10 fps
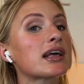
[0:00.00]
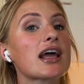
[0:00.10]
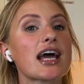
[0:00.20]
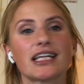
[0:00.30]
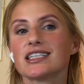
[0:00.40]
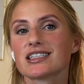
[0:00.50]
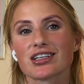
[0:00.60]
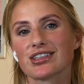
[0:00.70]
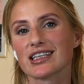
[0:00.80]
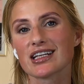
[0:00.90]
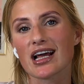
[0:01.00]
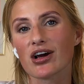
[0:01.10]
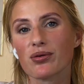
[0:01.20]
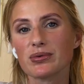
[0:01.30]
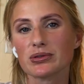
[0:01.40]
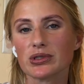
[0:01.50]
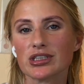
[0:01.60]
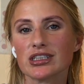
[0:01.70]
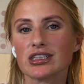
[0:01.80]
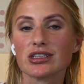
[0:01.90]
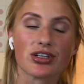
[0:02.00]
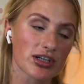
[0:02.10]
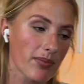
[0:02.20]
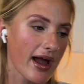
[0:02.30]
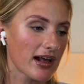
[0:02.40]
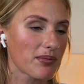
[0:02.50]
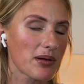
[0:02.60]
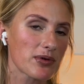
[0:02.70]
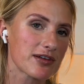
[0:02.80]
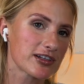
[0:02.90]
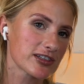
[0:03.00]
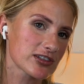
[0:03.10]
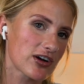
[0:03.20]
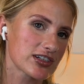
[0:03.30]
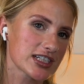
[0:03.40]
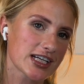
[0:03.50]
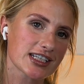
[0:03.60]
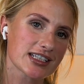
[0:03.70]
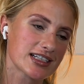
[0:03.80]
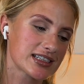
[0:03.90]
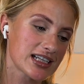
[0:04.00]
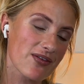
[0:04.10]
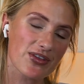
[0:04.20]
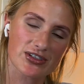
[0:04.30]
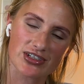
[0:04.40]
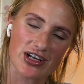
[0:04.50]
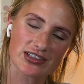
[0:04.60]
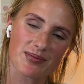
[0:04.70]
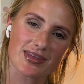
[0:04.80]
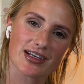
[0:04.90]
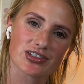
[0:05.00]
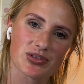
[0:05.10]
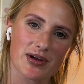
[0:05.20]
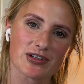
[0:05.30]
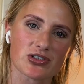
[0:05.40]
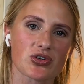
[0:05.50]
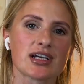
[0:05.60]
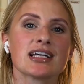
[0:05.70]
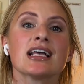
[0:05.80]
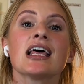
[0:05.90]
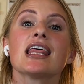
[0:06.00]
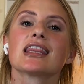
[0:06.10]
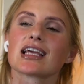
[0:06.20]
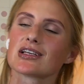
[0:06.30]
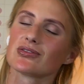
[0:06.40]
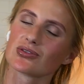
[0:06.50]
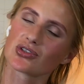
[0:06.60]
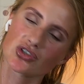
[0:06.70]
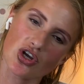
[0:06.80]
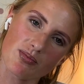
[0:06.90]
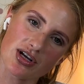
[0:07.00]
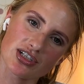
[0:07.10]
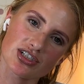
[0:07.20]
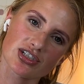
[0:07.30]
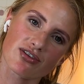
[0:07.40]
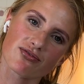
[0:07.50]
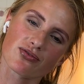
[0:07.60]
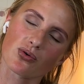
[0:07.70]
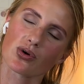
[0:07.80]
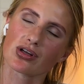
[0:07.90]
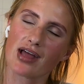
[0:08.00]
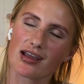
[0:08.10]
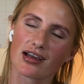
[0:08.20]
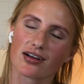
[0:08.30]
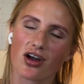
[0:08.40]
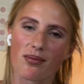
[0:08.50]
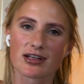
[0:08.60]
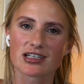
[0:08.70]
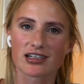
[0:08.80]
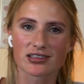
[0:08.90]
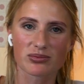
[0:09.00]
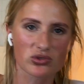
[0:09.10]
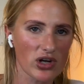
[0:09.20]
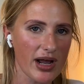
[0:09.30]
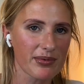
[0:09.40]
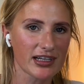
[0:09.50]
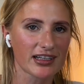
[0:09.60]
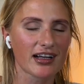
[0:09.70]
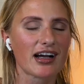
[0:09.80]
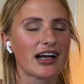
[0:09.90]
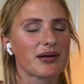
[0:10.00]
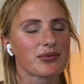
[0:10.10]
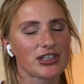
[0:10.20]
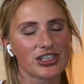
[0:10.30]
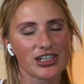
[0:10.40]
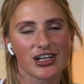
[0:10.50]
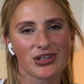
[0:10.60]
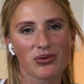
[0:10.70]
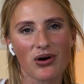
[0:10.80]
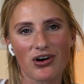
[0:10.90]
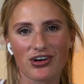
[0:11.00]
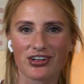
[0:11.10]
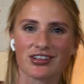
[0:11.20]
And until then, I hope you will look back at my previous content and see if there's not something else you might enjoy. Thank you so much for liking, commenting, subscribing. I appreciate you all.